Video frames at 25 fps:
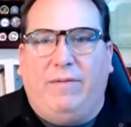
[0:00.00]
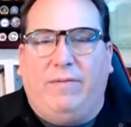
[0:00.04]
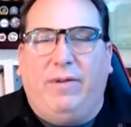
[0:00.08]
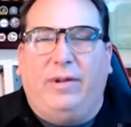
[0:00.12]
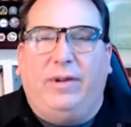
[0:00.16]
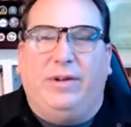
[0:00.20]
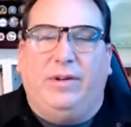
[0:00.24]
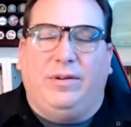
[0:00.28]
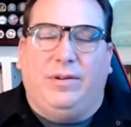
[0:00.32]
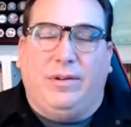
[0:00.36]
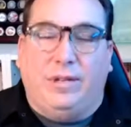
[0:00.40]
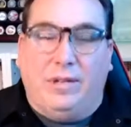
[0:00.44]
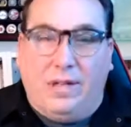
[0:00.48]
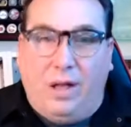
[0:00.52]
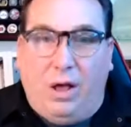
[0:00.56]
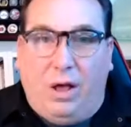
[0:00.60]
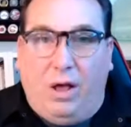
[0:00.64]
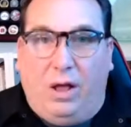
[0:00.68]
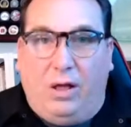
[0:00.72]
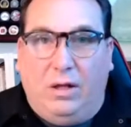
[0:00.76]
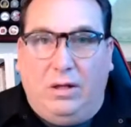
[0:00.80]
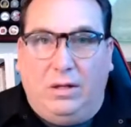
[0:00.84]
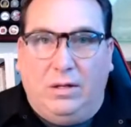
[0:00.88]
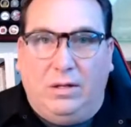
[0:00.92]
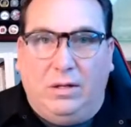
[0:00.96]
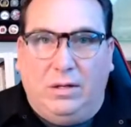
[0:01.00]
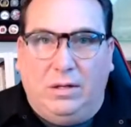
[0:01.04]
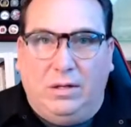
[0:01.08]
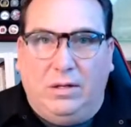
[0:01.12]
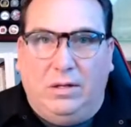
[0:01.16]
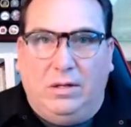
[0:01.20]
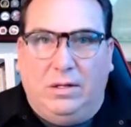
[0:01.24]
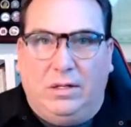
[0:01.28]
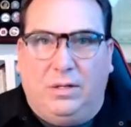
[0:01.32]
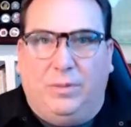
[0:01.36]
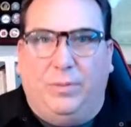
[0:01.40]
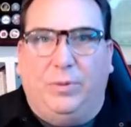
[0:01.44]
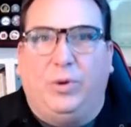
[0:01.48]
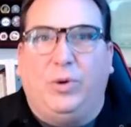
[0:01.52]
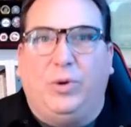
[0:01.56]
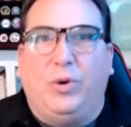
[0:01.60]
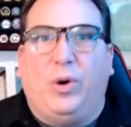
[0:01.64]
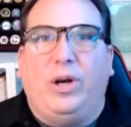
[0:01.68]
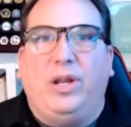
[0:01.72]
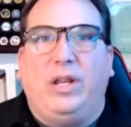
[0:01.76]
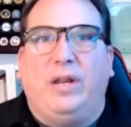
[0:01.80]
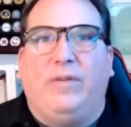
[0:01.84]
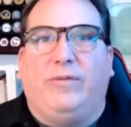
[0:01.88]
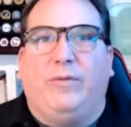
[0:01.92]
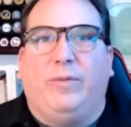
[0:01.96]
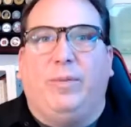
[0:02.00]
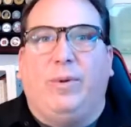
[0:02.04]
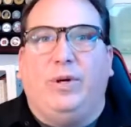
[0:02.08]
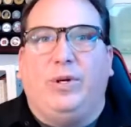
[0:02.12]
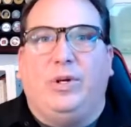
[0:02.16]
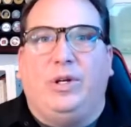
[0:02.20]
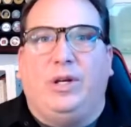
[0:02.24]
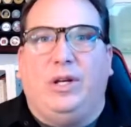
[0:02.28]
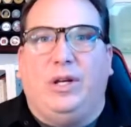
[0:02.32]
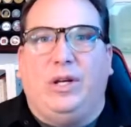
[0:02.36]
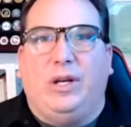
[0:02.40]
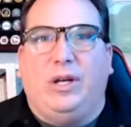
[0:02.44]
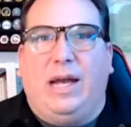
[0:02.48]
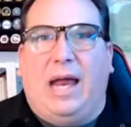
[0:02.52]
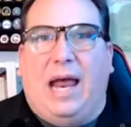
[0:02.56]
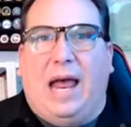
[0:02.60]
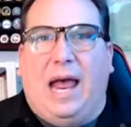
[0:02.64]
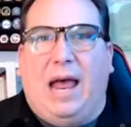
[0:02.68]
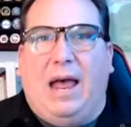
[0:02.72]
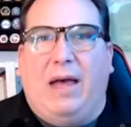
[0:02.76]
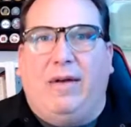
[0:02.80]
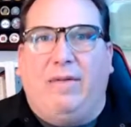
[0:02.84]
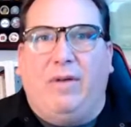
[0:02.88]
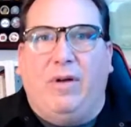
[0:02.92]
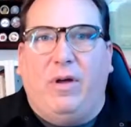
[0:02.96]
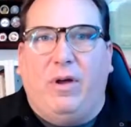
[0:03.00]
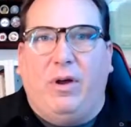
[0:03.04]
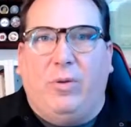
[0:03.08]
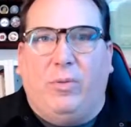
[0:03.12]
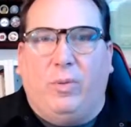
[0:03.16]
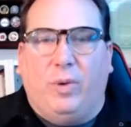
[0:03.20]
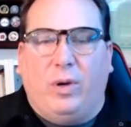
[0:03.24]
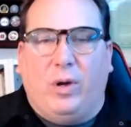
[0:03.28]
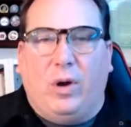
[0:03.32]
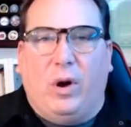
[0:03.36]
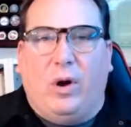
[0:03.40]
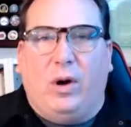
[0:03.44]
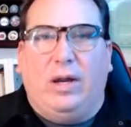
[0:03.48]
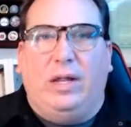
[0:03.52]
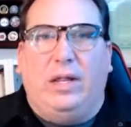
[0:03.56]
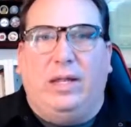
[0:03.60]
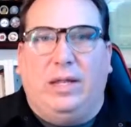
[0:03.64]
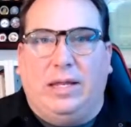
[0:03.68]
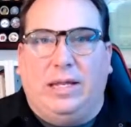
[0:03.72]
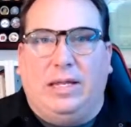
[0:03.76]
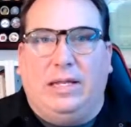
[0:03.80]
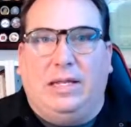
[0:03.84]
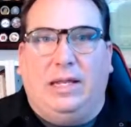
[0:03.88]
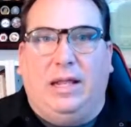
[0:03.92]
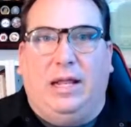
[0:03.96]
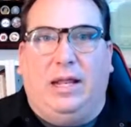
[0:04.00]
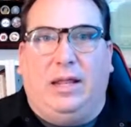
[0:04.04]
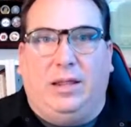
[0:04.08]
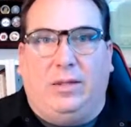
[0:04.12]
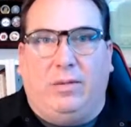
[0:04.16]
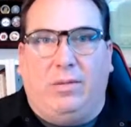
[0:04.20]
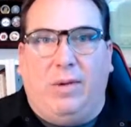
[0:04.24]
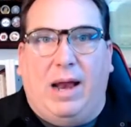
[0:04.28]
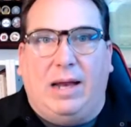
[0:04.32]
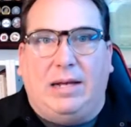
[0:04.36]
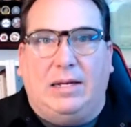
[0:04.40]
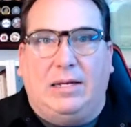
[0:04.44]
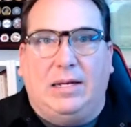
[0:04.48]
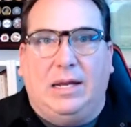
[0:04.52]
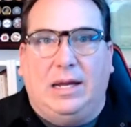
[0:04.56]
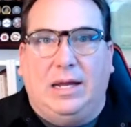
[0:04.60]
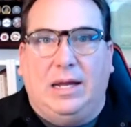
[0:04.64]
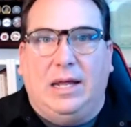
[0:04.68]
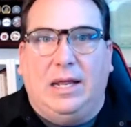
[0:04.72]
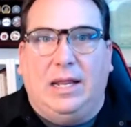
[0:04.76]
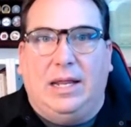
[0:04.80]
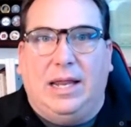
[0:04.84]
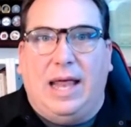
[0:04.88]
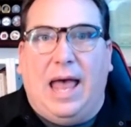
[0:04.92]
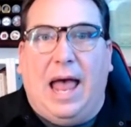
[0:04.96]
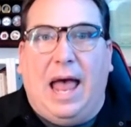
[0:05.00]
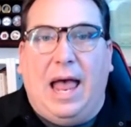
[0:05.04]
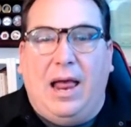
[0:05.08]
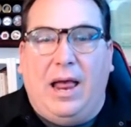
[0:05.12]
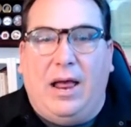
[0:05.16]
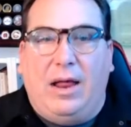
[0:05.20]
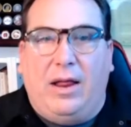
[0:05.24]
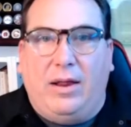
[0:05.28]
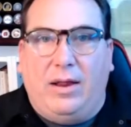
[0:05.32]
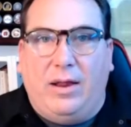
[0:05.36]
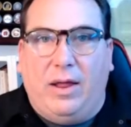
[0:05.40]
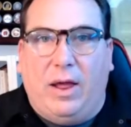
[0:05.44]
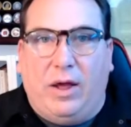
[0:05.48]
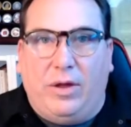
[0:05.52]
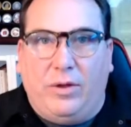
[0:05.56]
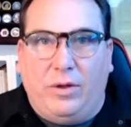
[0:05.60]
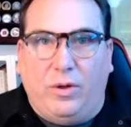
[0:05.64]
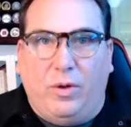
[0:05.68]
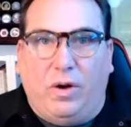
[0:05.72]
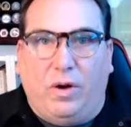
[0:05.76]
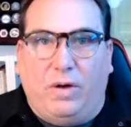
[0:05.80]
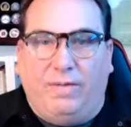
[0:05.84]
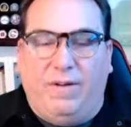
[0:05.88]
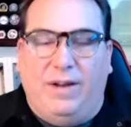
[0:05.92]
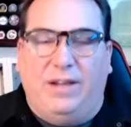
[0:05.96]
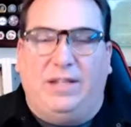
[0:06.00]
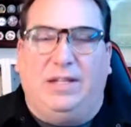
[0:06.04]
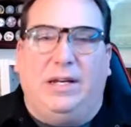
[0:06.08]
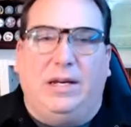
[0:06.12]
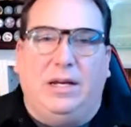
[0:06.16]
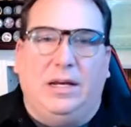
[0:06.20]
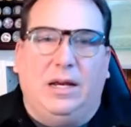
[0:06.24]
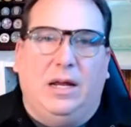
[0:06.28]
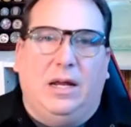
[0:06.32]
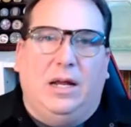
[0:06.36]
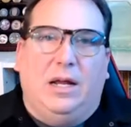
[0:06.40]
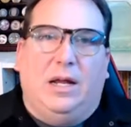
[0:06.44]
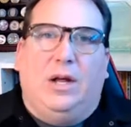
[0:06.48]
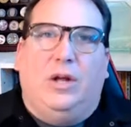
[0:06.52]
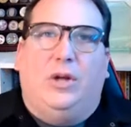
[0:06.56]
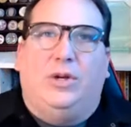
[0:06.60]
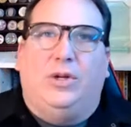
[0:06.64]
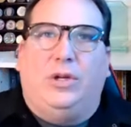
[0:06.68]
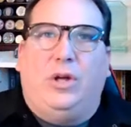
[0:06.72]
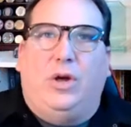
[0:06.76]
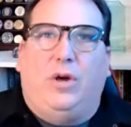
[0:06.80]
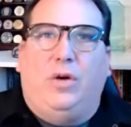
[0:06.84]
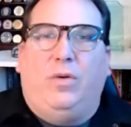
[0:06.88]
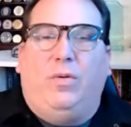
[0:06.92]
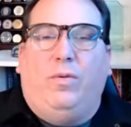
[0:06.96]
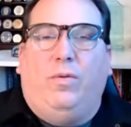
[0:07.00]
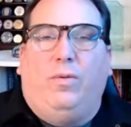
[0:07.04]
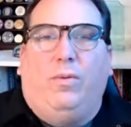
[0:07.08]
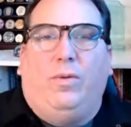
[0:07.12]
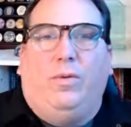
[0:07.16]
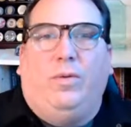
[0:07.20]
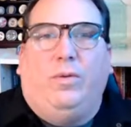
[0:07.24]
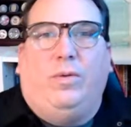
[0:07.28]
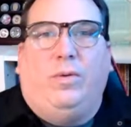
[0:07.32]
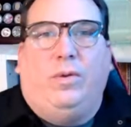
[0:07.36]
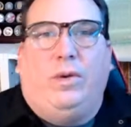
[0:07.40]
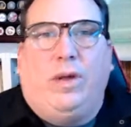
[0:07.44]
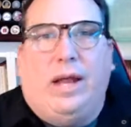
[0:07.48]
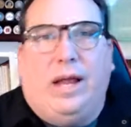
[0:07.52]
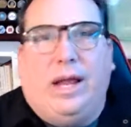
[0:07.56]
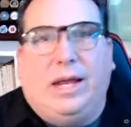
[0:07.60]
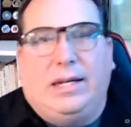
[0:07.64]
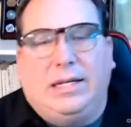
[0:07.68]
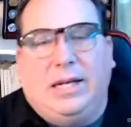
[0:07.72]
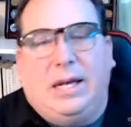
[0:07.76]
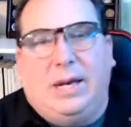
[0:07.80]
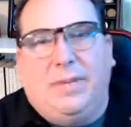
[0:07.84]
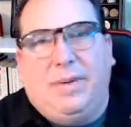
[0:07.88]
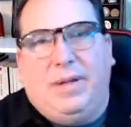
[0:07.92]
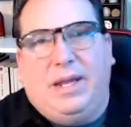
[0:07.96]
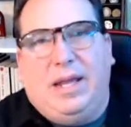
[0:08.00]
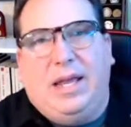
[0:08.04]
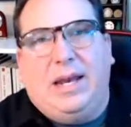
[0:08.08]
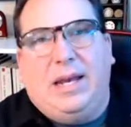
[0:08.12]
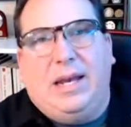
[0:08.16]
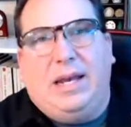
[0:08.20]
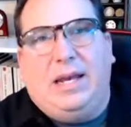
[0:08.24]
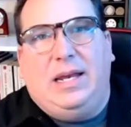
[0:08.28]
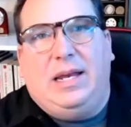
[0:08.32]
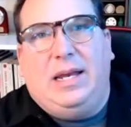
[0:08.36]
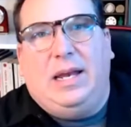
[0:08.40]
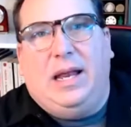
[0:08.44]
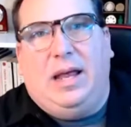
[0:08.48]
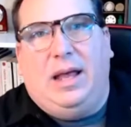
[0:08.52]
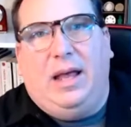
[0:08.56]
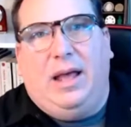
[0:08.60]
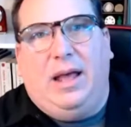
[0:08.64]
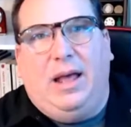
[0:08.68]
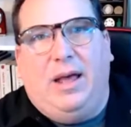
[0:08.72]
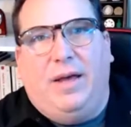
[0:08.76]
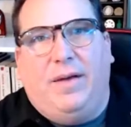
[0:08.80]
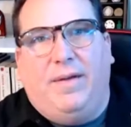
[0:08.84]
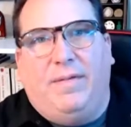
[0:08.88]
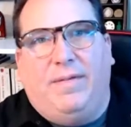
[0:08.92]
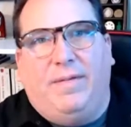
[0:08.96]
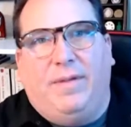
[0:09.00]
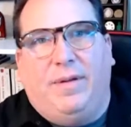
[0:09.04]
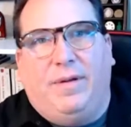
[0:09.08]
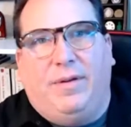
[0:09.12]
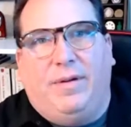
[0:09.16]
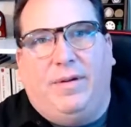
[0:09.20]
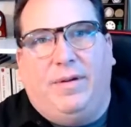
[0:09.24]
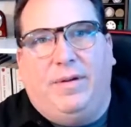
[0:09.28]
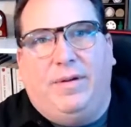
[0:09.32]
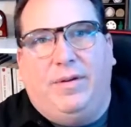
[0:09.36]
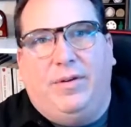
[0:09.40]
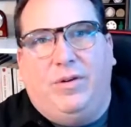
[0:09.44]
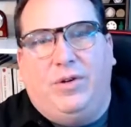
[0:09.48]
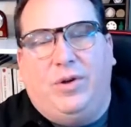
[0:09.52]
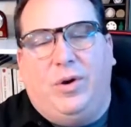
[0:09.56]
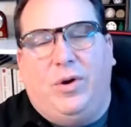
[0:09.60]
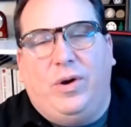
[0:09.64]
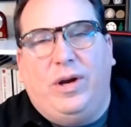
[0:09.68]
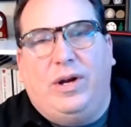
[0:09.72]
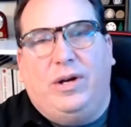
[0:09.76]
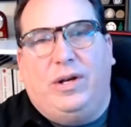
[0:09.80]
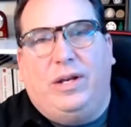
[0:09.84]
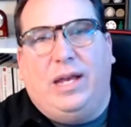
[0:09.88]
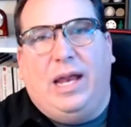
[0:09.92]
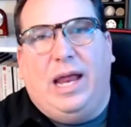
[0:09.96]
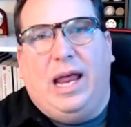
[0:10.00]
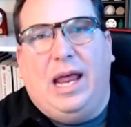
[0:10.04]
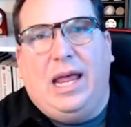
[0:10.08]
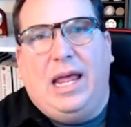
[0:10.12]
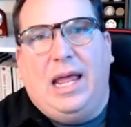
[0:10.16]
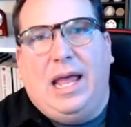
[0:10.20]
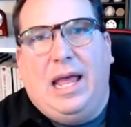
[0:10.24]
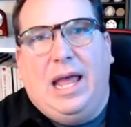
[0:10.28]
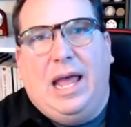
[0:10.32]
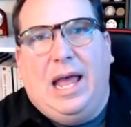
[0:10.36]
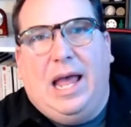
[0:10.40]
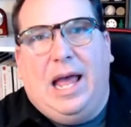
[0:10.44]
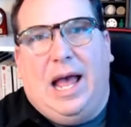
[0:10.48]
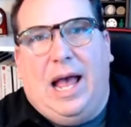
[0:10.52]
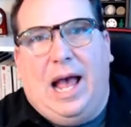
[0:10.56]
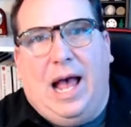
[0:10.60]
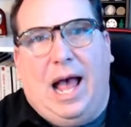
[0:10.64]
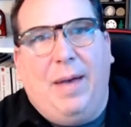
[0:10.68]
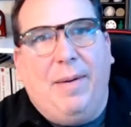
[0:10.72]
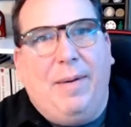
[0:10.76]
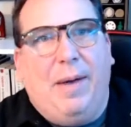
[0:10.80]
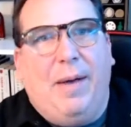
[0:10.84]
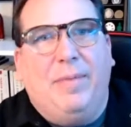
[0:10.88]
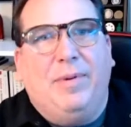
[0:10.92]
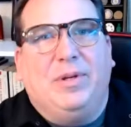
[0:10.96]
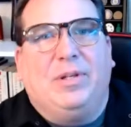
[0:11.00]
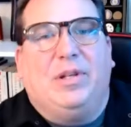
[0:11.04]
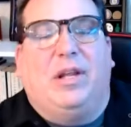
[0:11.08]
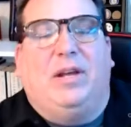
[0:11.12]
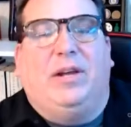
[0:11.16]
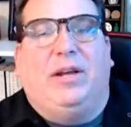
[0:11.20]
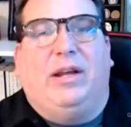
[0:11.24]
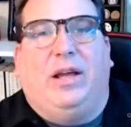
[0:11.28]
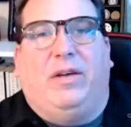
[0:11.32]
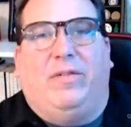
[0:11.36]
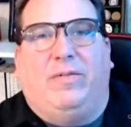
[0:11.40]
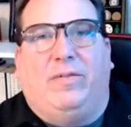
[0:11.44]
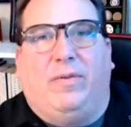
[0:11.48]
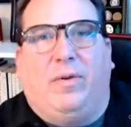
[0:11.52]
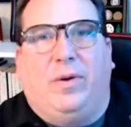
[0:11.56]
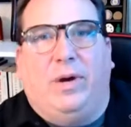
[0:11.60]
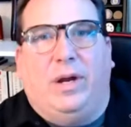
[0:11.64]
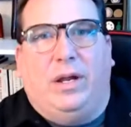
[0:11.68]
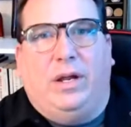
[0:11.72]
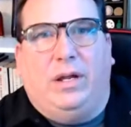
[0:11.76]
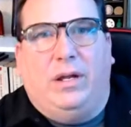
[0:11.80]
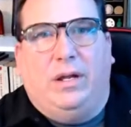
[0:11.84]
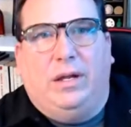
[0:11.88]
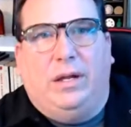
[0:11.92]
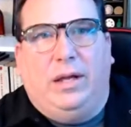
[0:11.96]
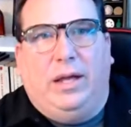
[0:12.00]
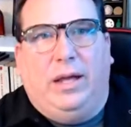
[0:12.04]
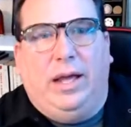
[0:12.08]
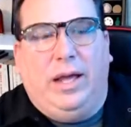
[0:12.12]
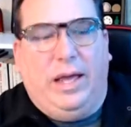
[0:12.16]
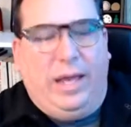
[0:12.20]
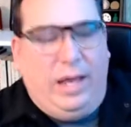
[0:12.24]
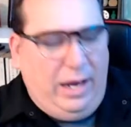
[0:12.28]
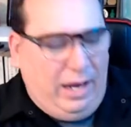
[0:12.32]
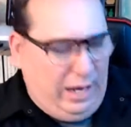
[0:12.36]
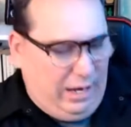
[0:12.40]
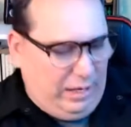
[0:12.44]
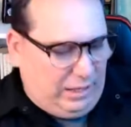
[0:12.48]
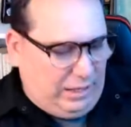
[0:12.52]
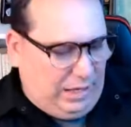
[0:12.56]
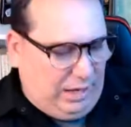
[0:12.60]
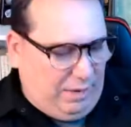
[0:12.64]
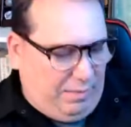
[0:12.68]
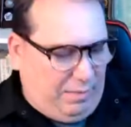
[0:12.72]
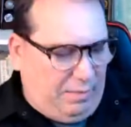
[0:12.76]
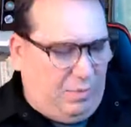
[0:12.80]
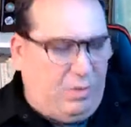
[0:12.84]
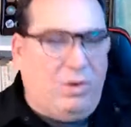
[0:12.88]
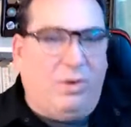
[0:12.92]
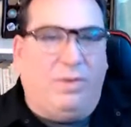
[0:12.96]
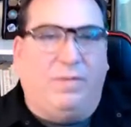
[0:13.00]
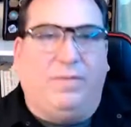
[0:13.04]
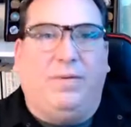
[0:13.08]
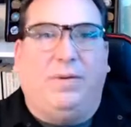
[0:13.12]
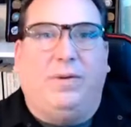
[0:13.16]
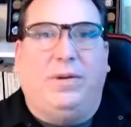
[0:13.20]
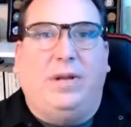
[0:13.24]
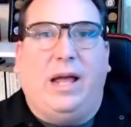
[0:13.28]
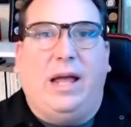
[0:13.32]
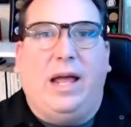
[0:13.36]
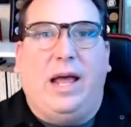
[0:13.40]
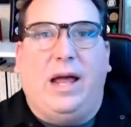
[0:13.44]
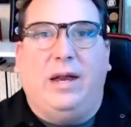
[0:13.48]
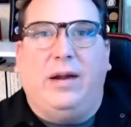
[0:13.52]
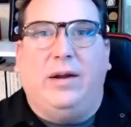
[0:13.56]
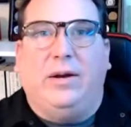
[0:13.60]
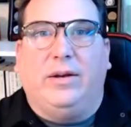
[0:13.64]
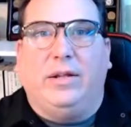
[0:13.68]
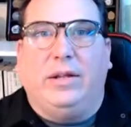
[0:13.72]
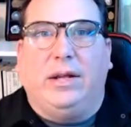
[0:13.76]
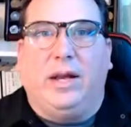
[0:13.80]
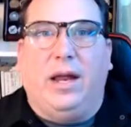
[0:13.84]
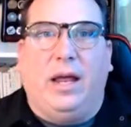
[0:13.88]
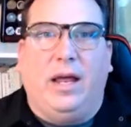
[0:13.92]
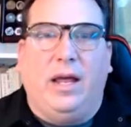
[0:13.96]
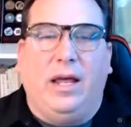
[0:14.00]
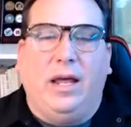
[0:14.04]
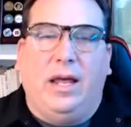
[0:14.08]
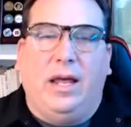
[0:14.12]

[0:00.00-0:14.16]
Well, I shouldn't say all. The majority of the information that you need to have regarding the threats that you are facing. So, like I said at the beginning of the show here today, I'm in Southern California. It is a beautiful day out here today.